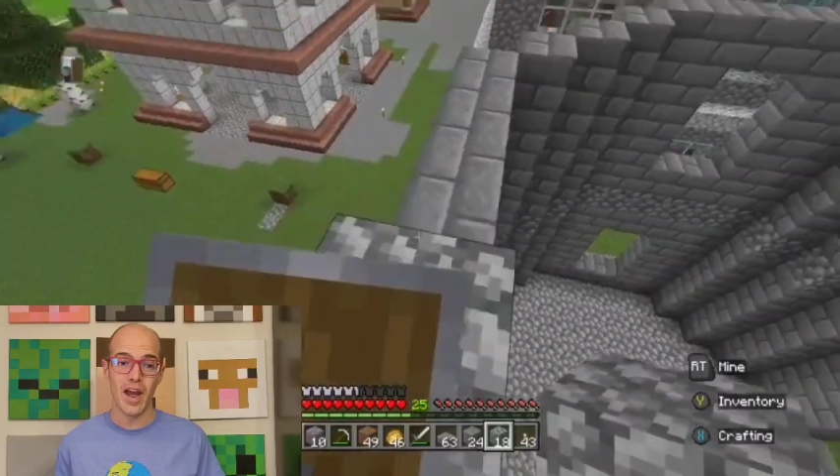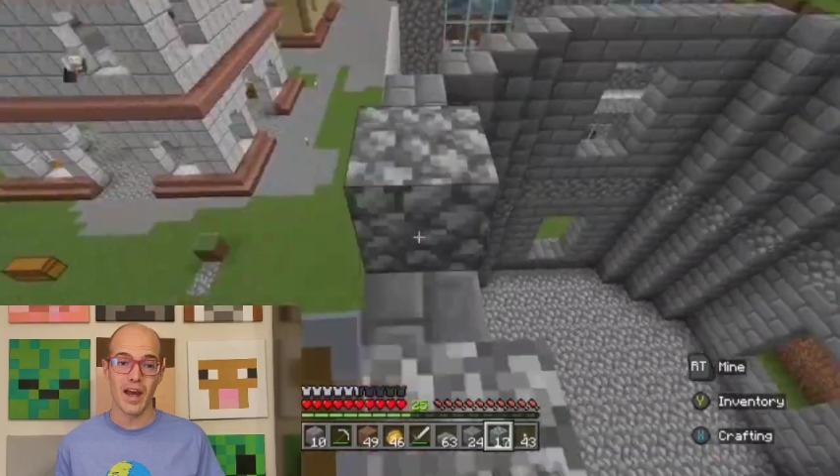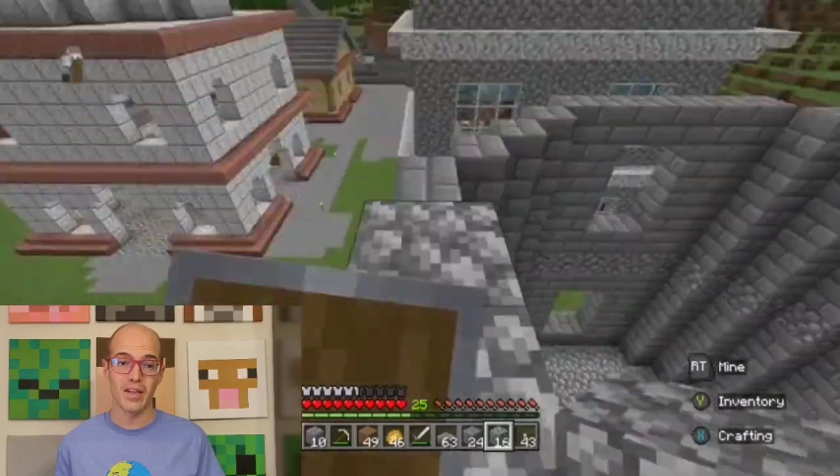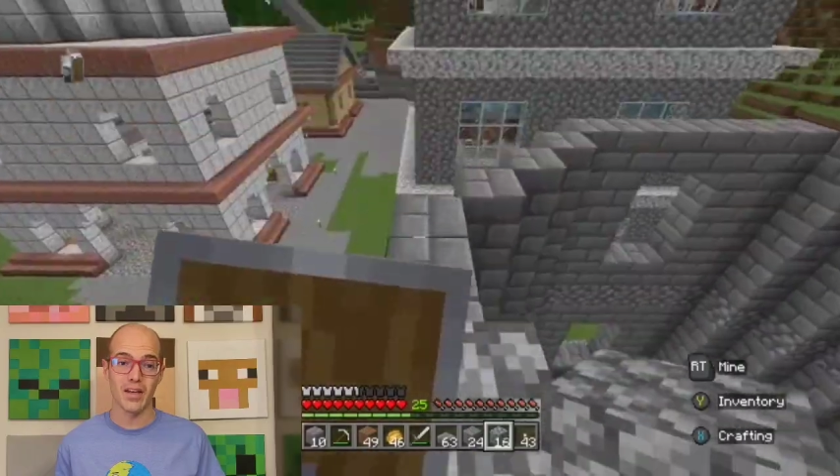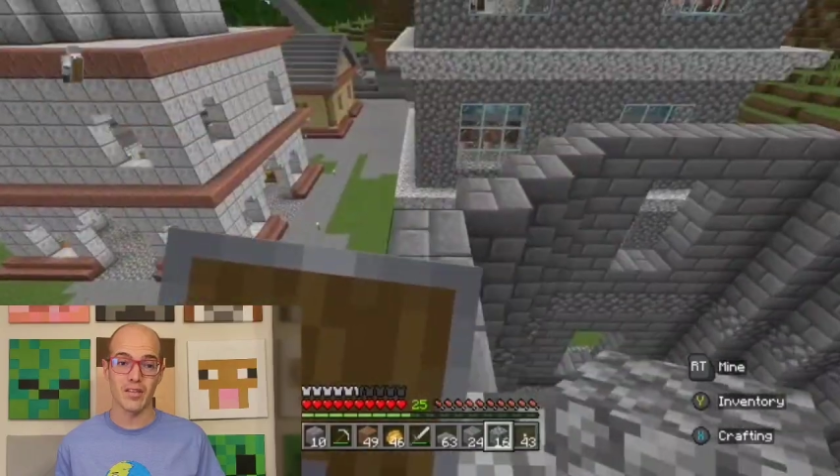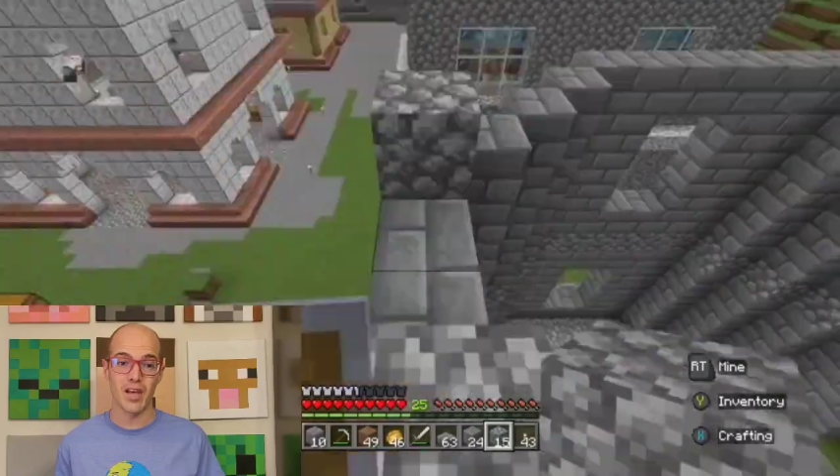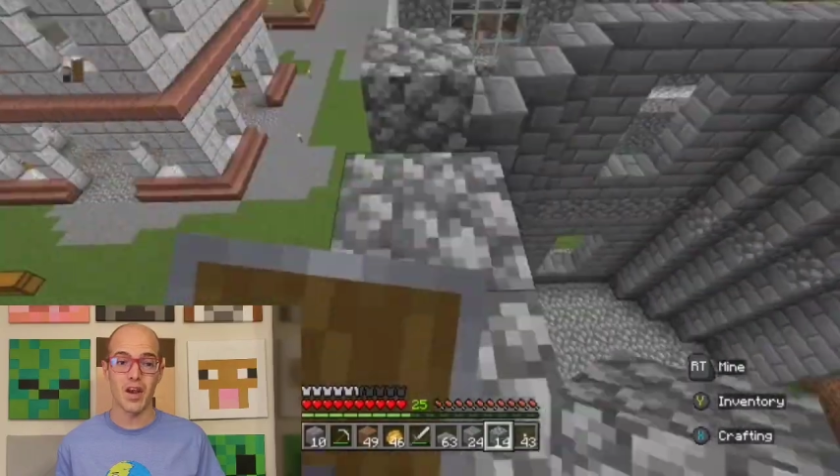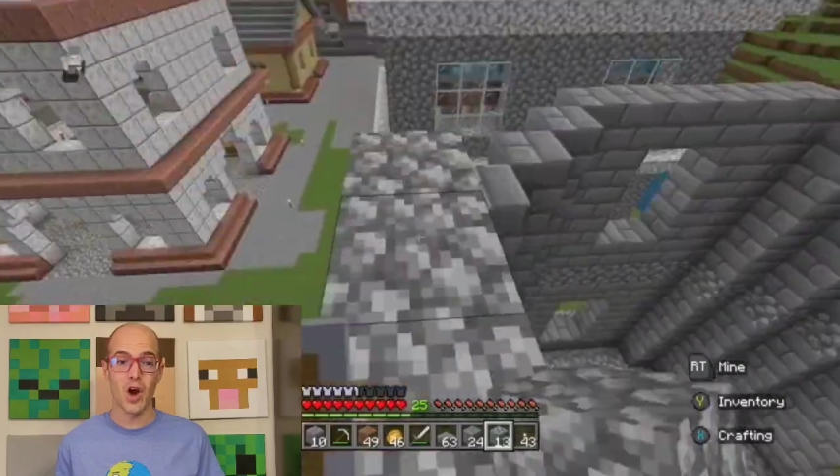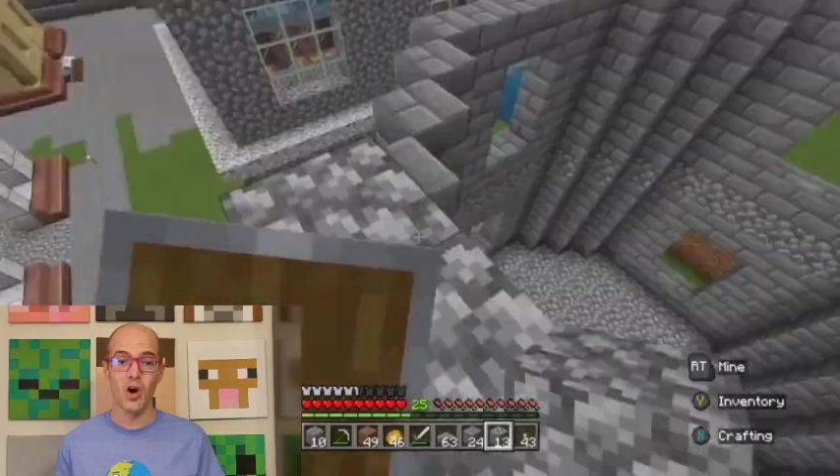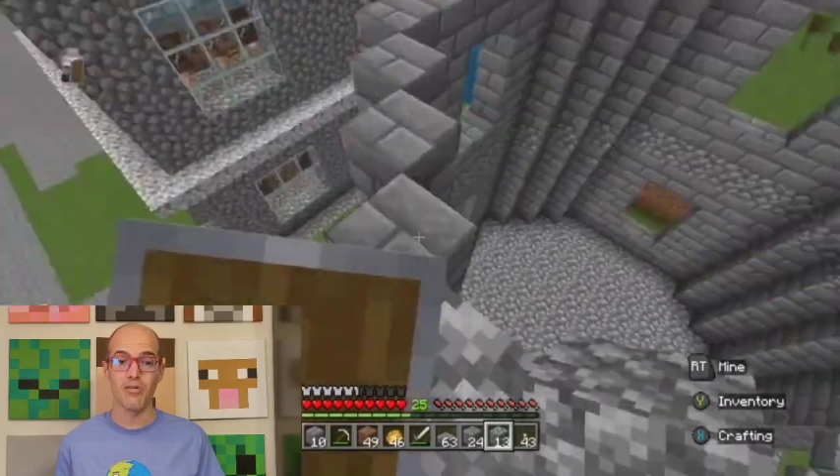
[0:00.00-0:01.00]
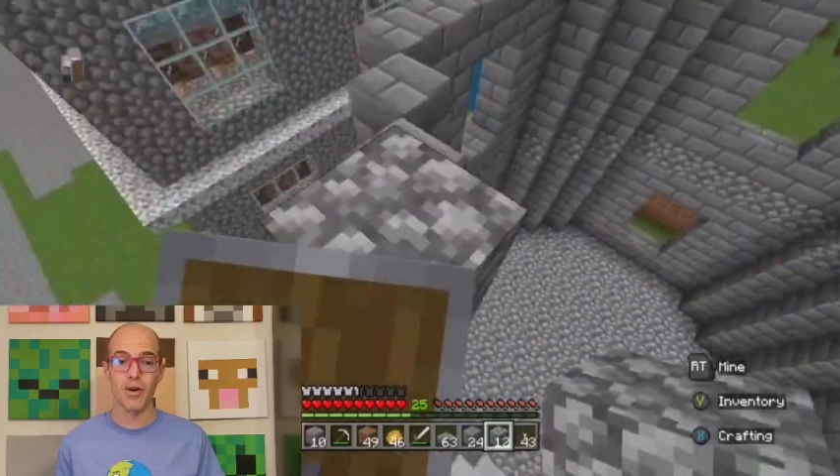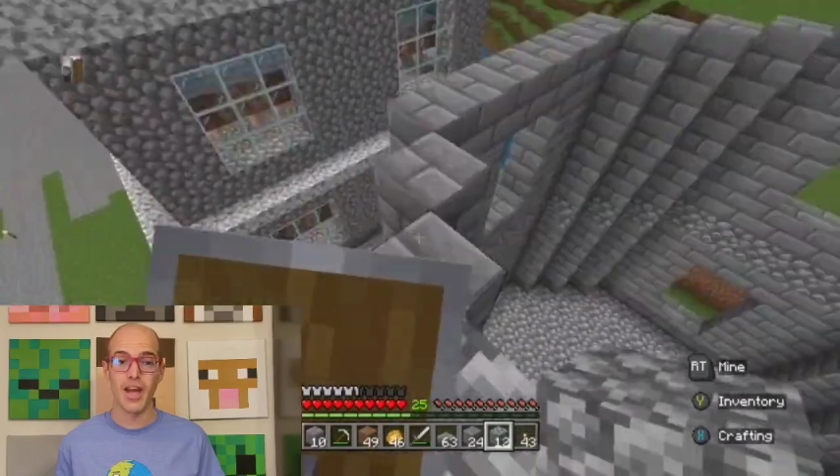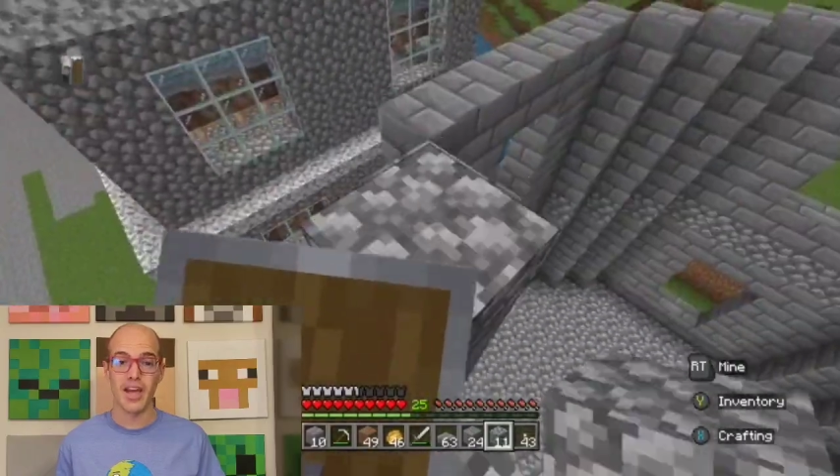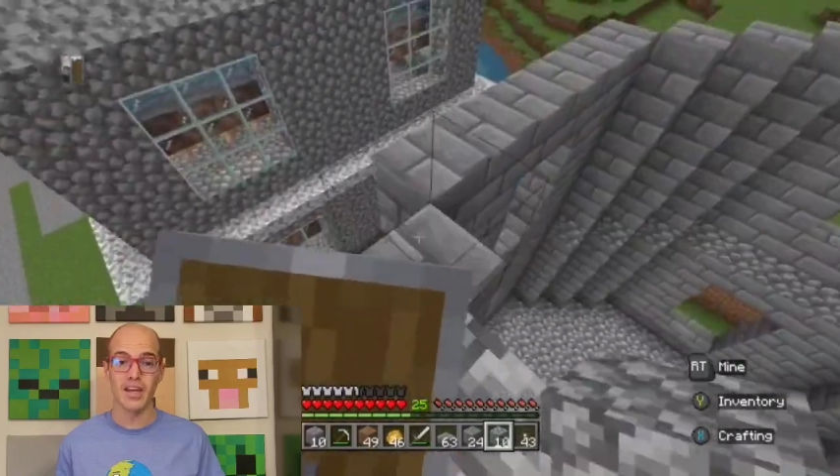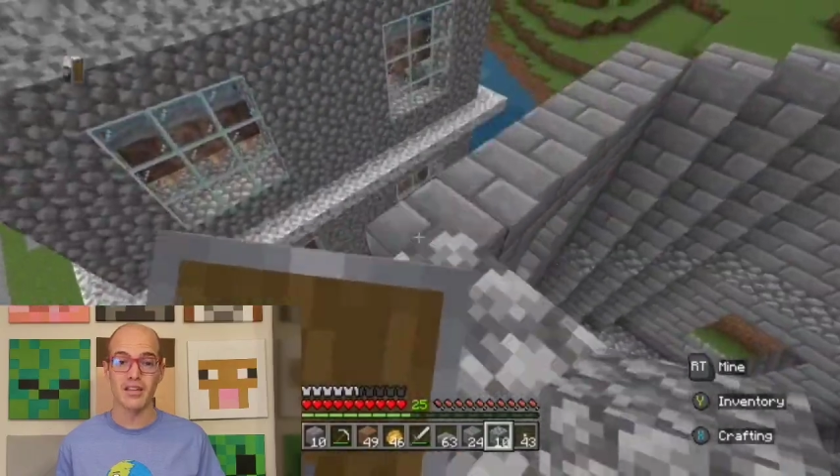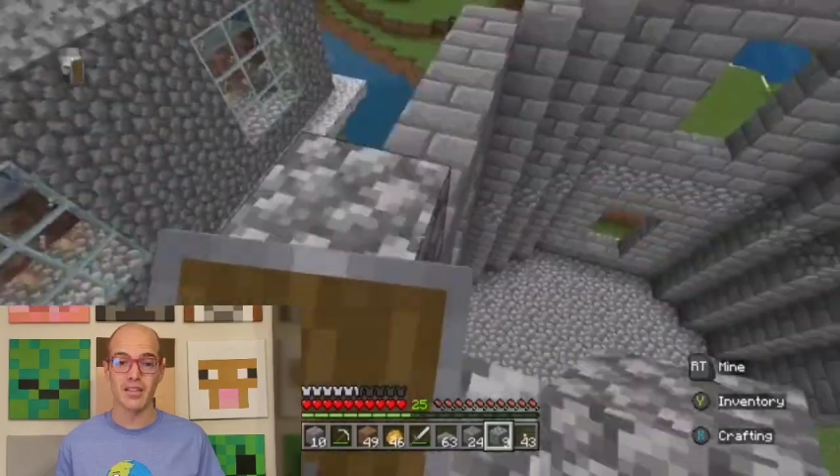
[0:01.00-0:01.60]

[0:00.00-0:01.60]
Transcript: alleys and overhanging